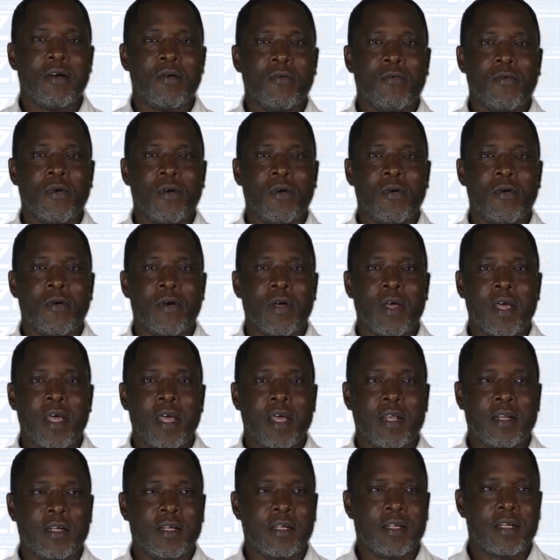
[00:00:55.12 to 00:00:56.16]
We'll
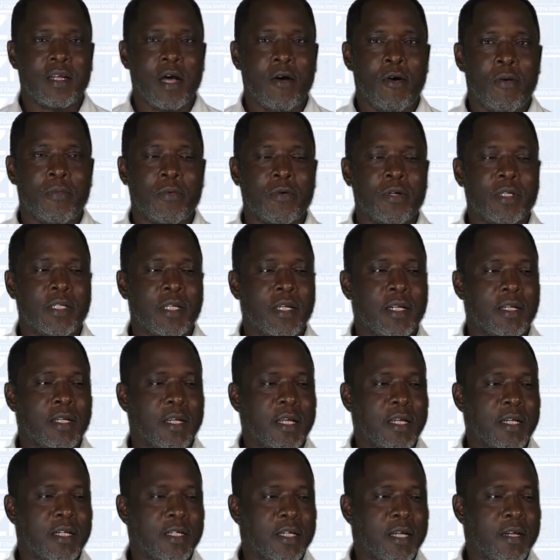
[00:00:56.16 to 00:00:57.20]
end our
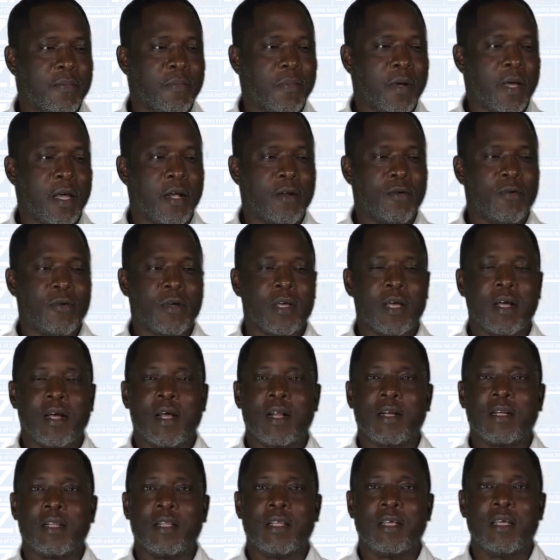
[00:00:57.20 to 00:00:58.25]
presentation by looking
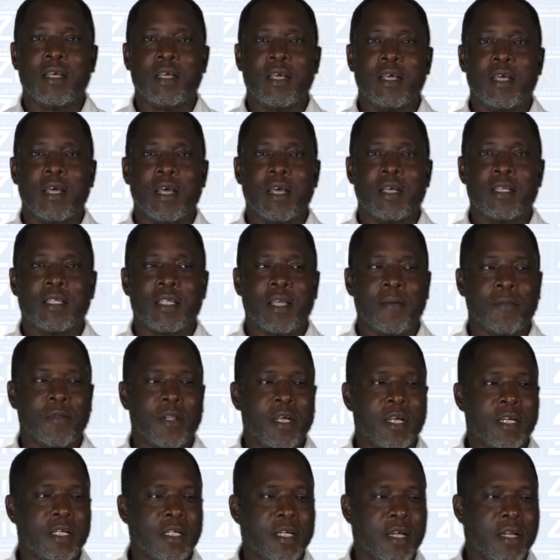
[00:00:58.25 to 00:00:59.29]
at the
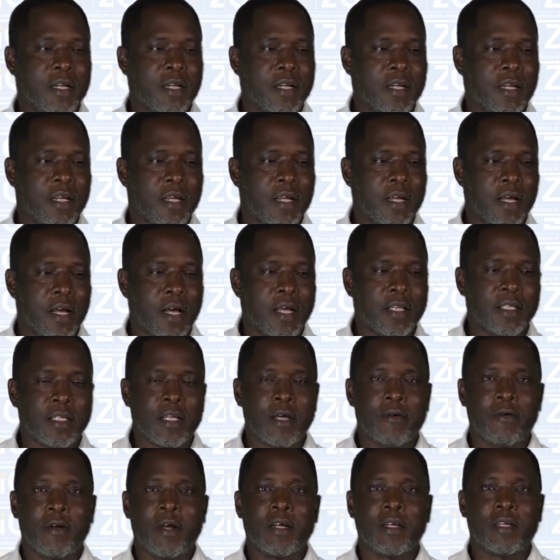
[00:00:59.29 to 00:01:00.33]
examination
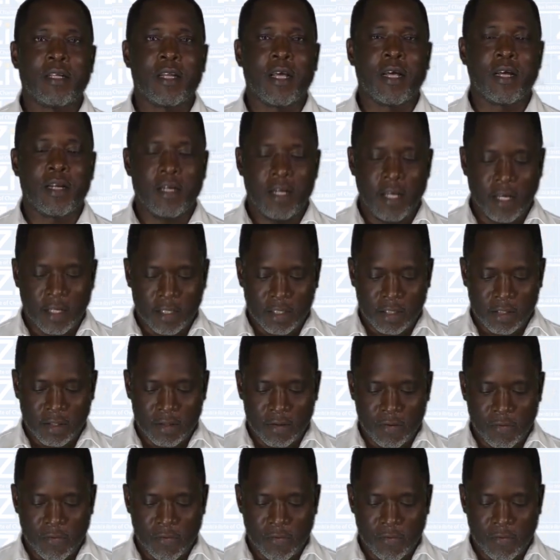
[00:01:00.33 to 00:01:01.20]
answering techniques